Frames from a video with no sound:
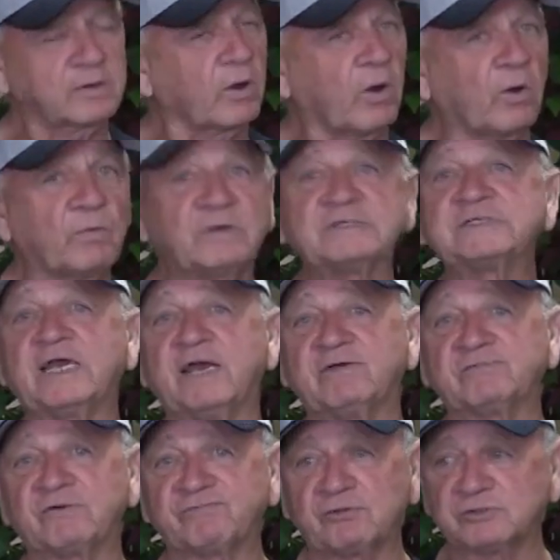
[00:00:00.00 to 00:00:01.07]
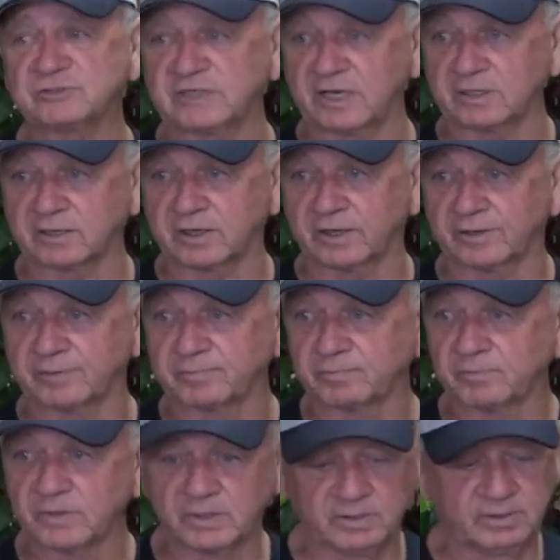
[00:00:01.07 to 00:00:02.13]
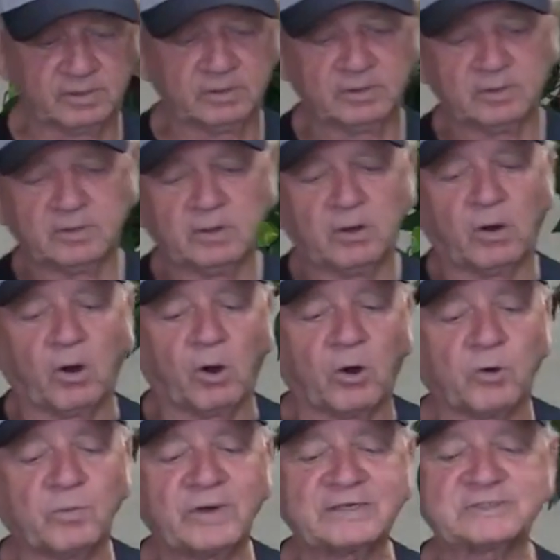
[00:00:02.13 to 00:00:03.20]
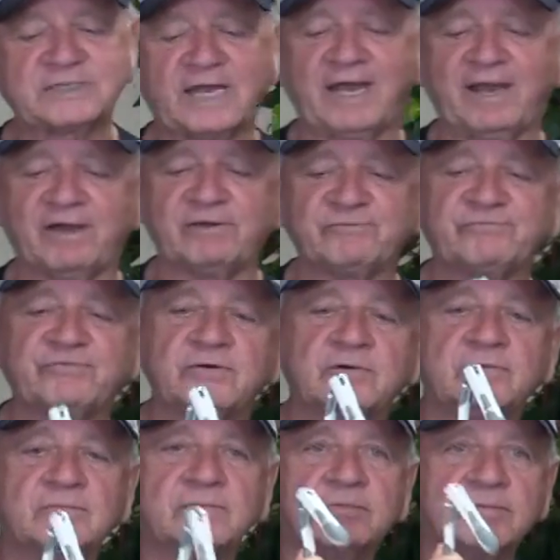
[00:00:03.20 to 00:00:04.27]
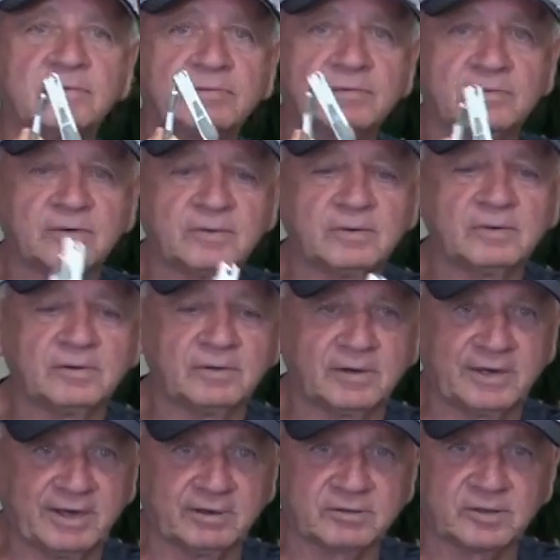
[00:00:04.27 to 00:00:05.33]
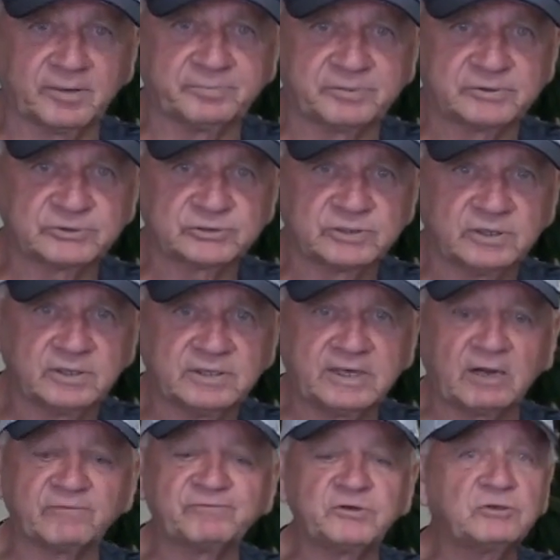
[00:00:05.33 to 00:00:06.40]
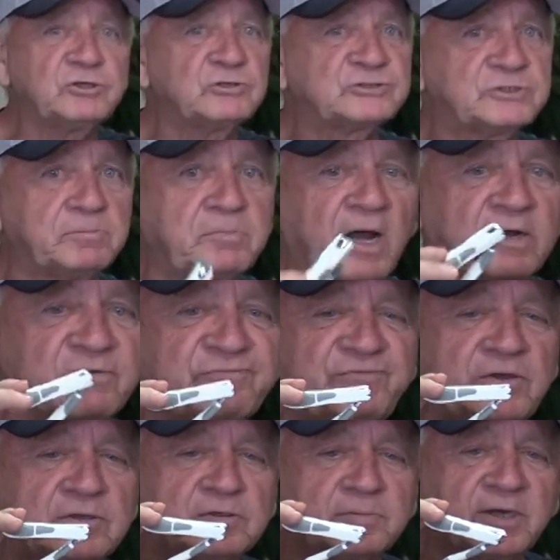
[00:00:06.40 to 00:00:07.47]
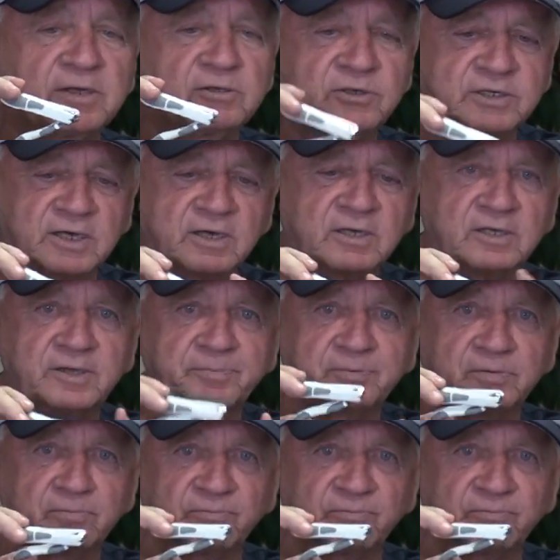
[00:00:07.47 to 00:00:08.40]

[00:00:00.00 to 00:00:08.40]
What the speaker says: always have a first aid kit. Always have nail clippers. Now, if you use a monofilament, you can clip it